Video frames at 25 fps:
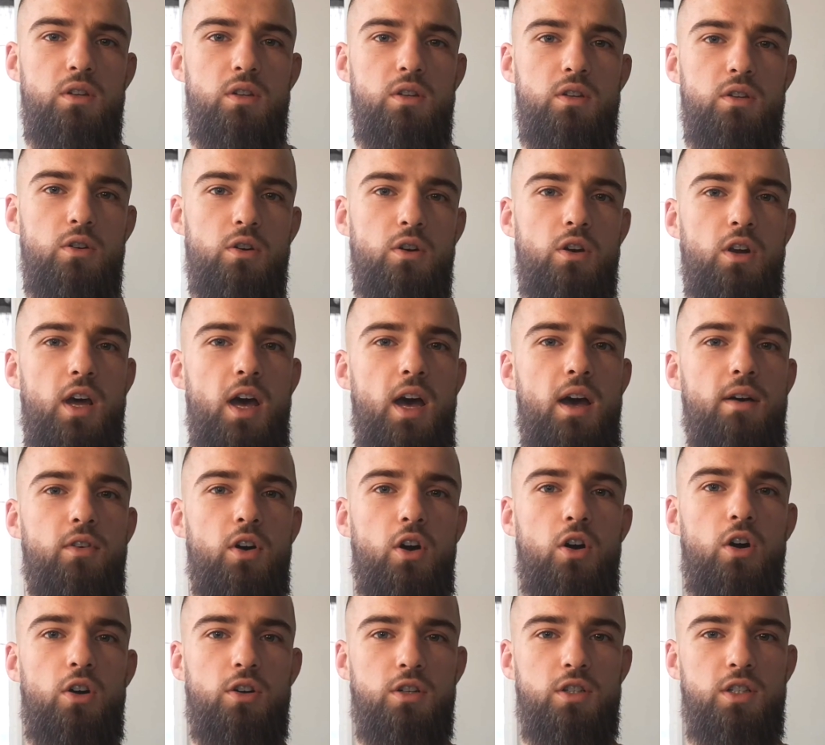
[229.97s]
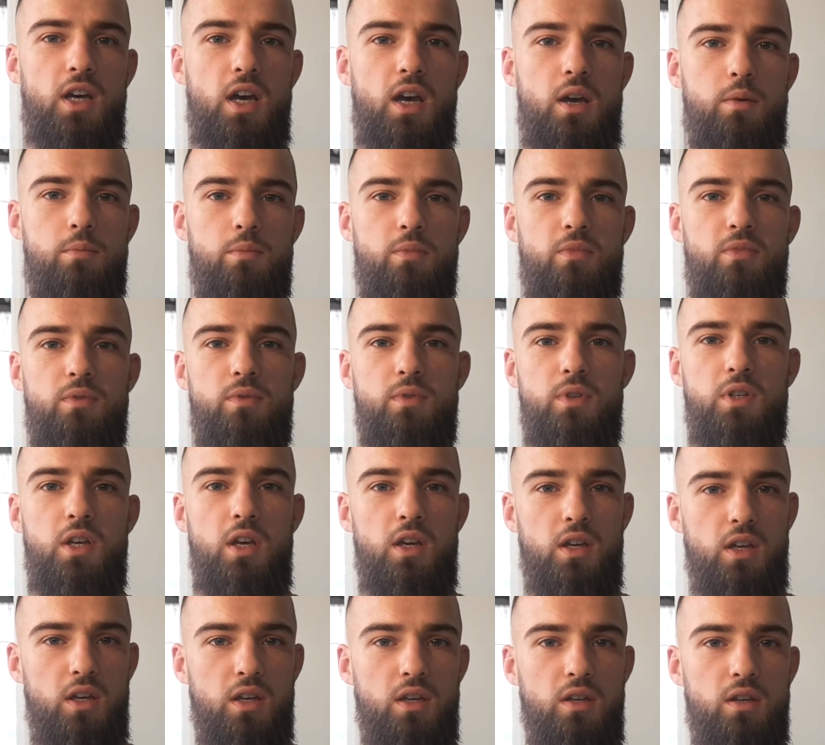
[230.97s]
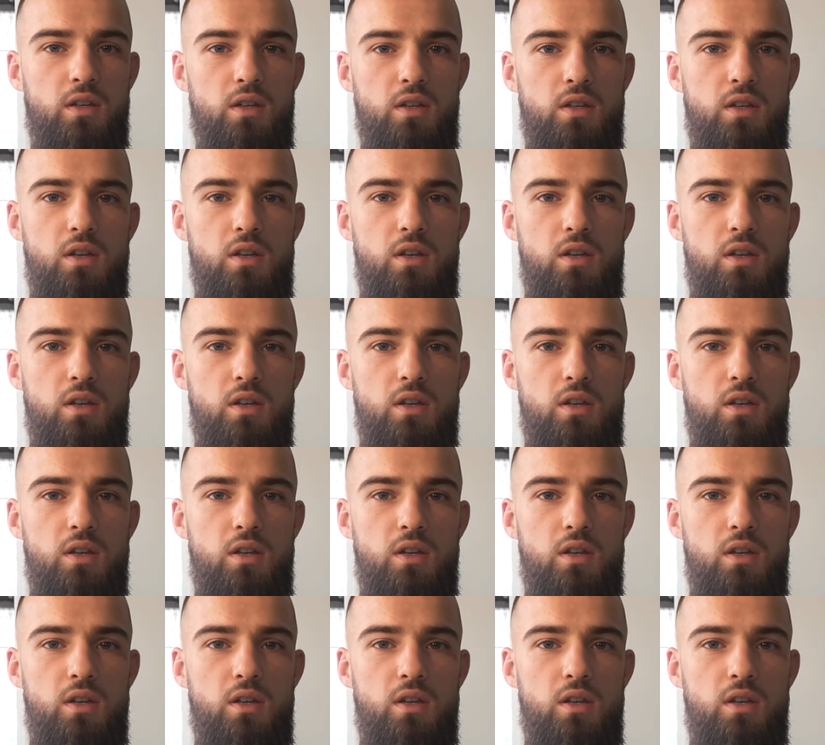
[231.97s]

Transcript: you're gonna have a hard time kicking.